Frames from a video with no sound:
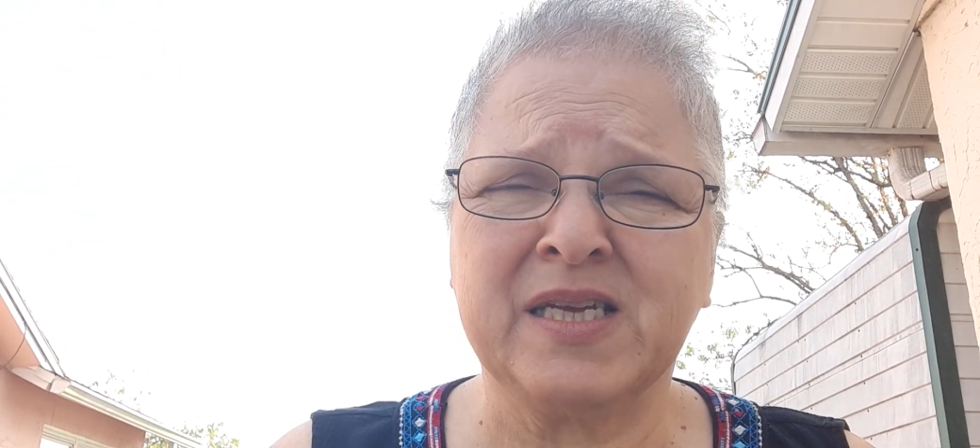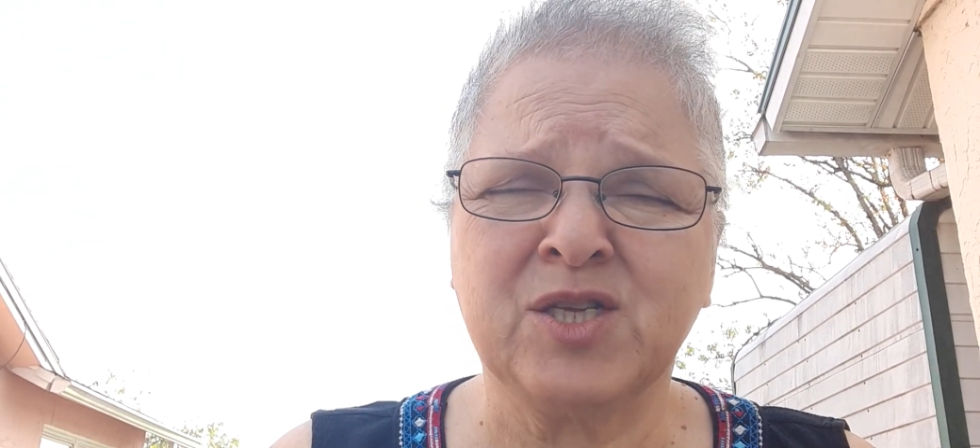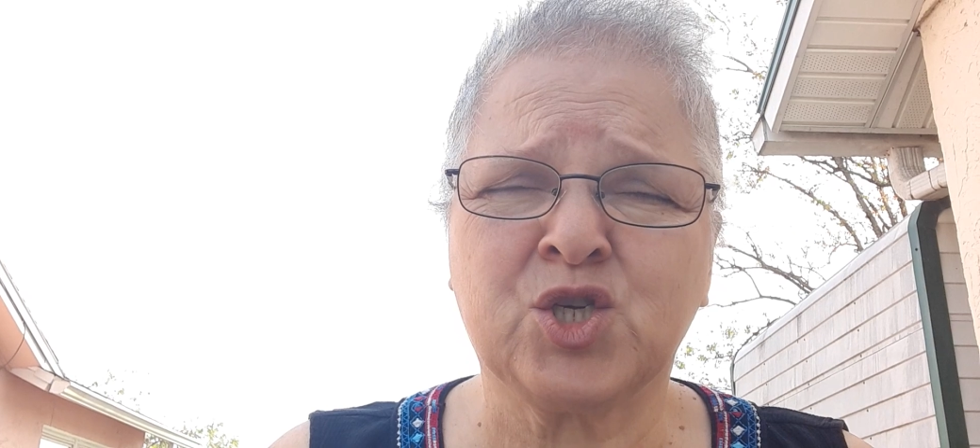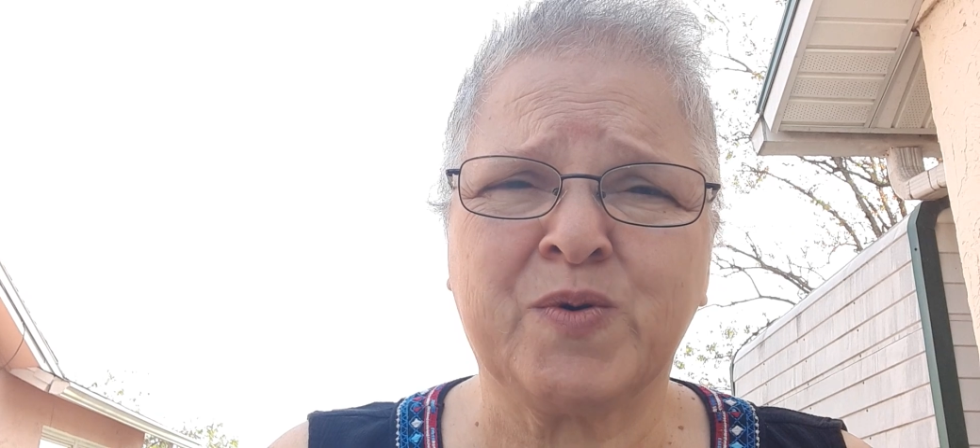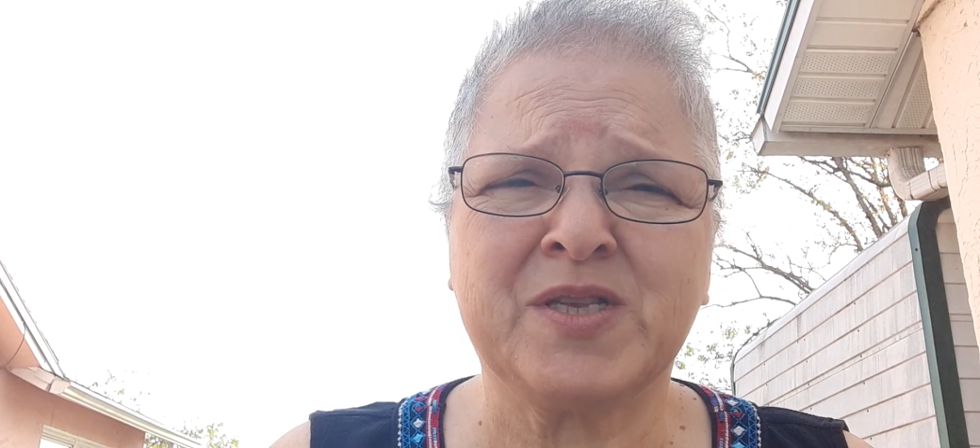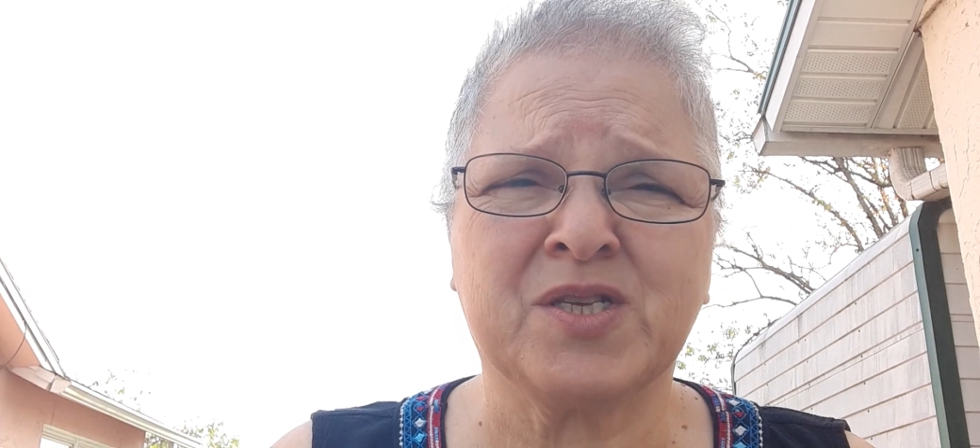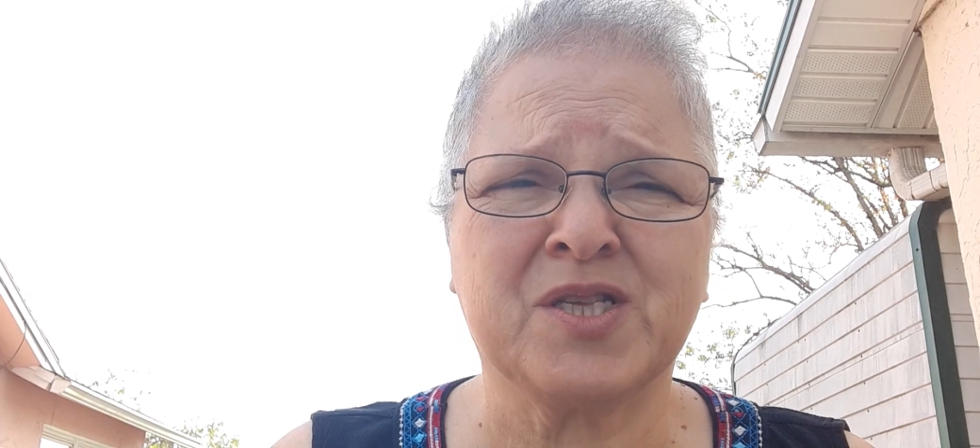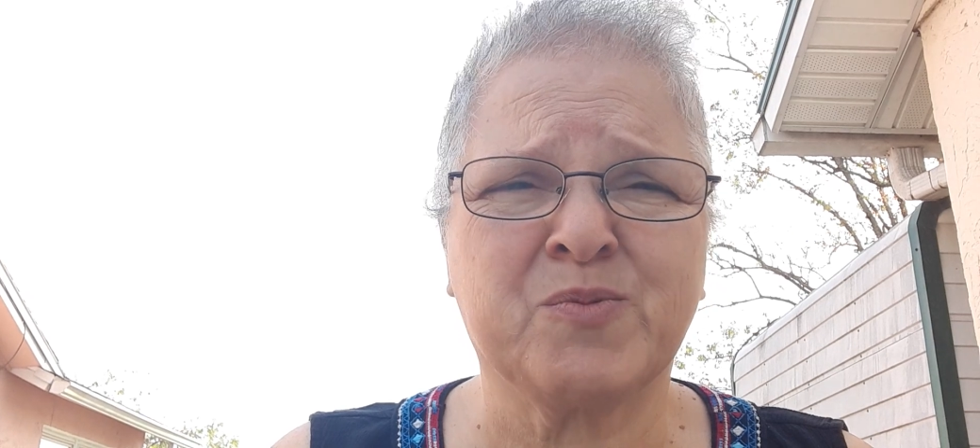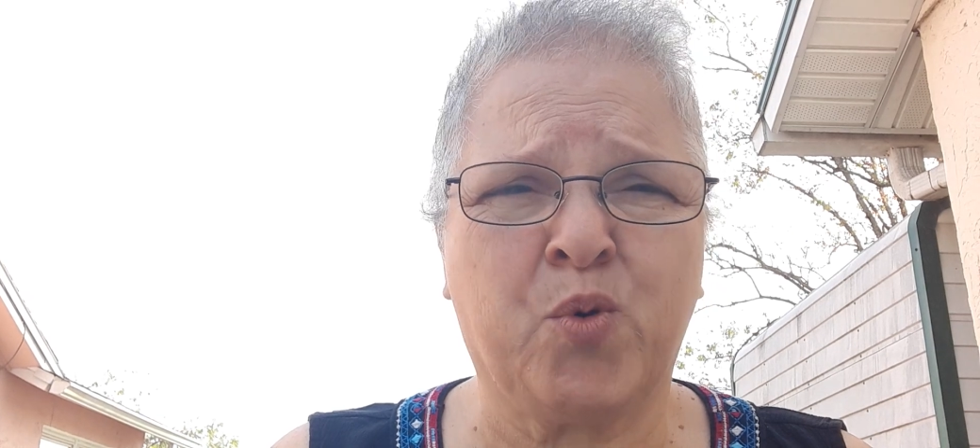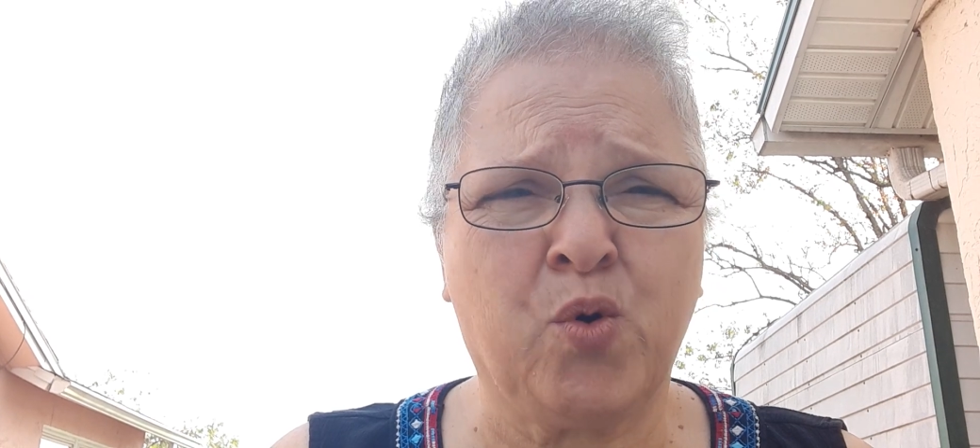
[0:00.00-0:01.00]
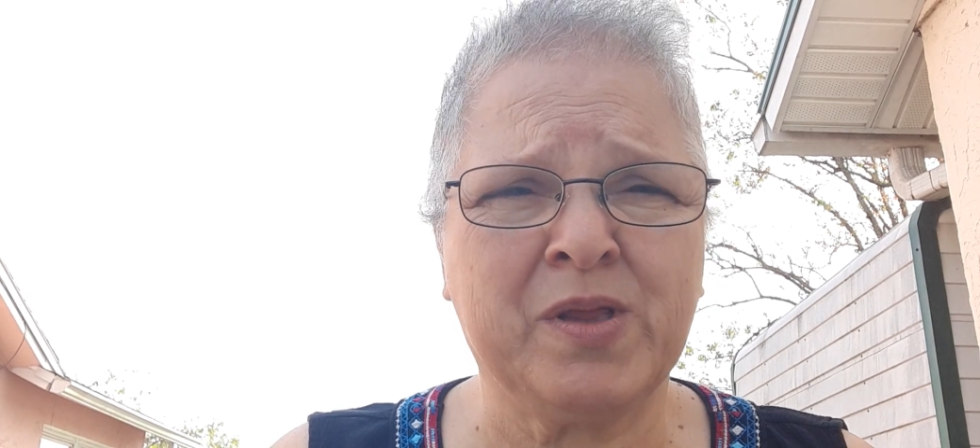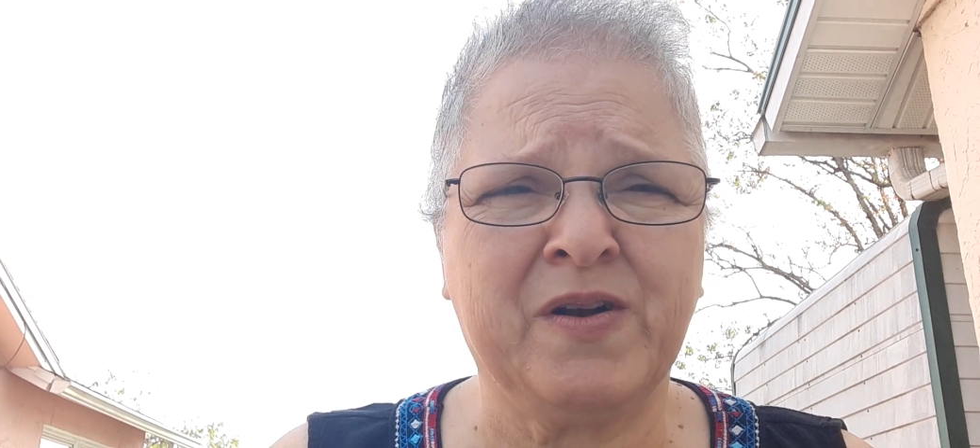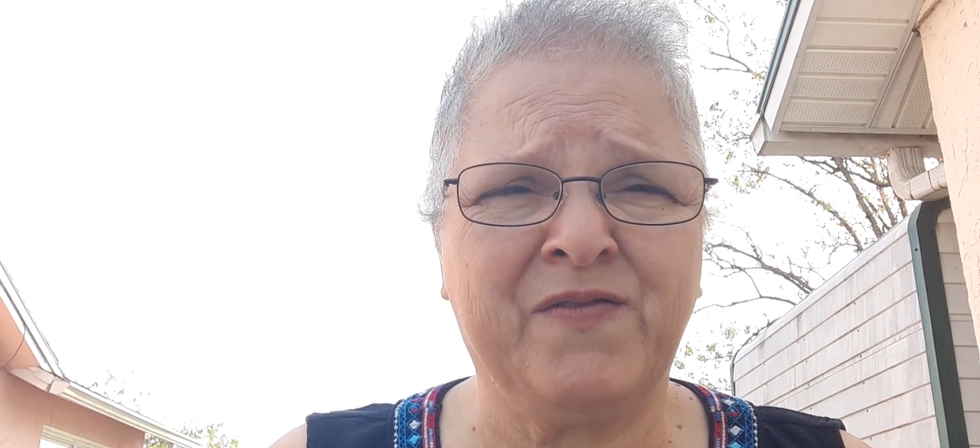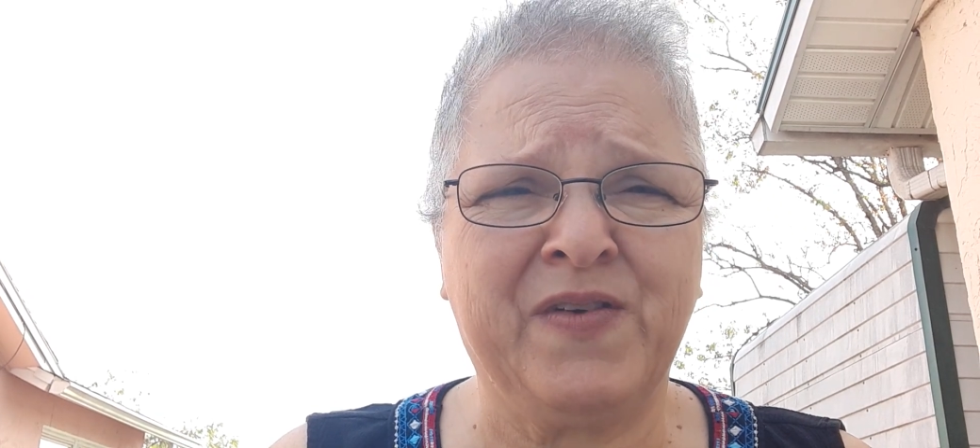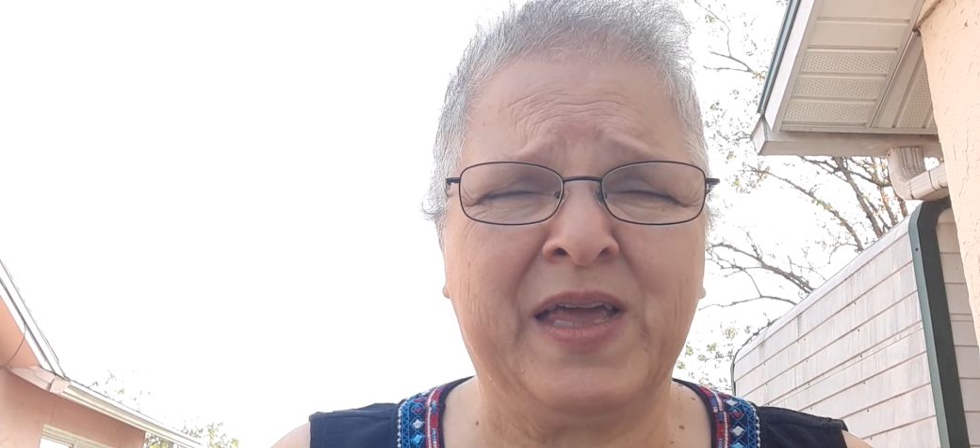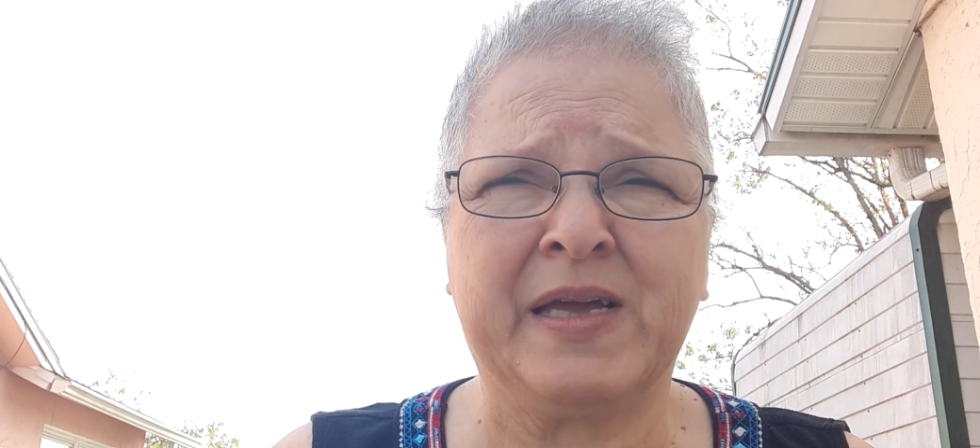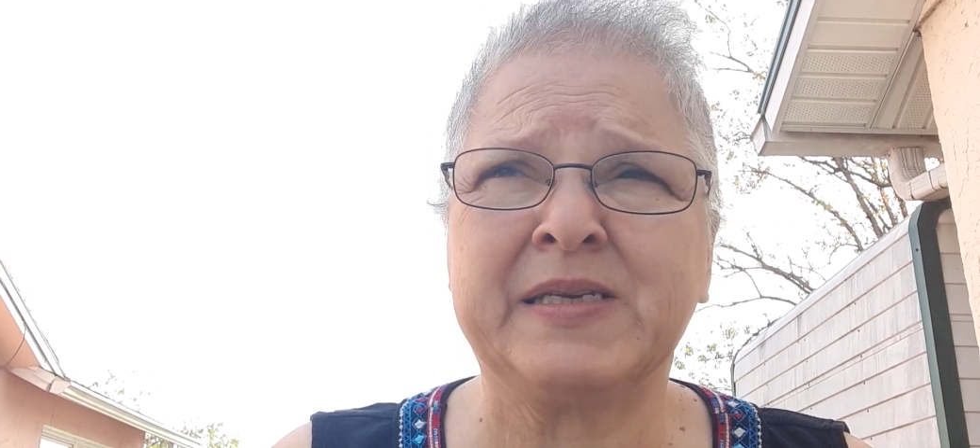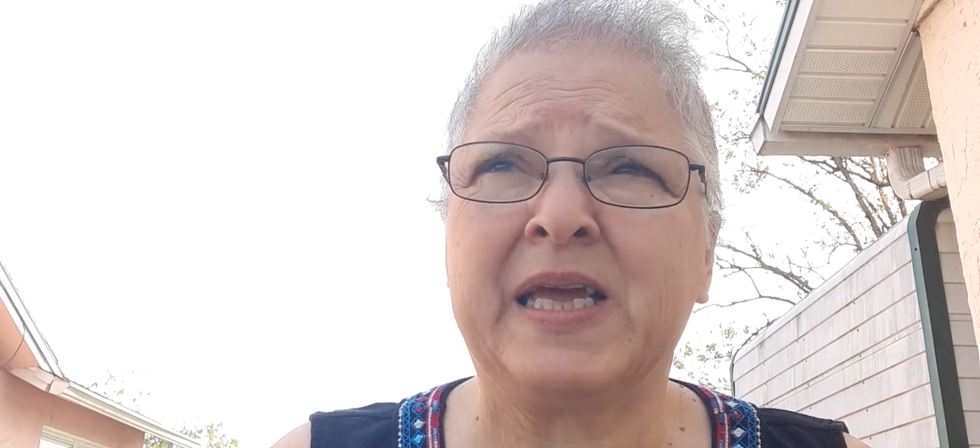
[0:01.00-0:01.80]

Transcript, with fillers: injury to this poor little van,